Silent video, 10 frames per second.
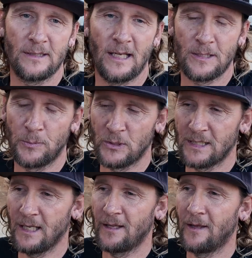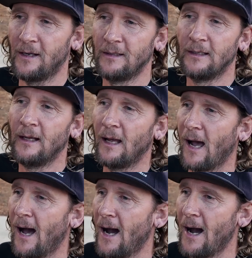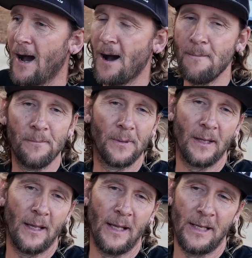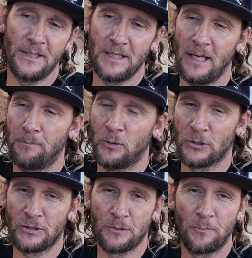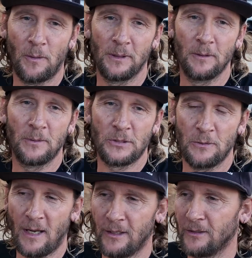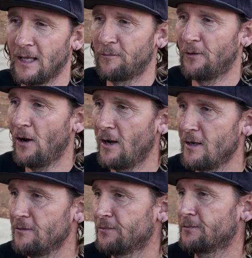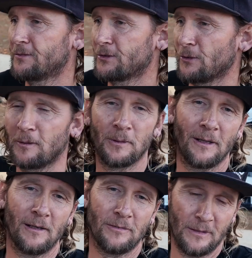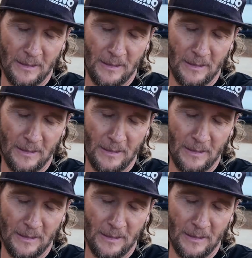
start to put it together. And yeah, pushed probably a little bit too hard on lap 5, story of my life.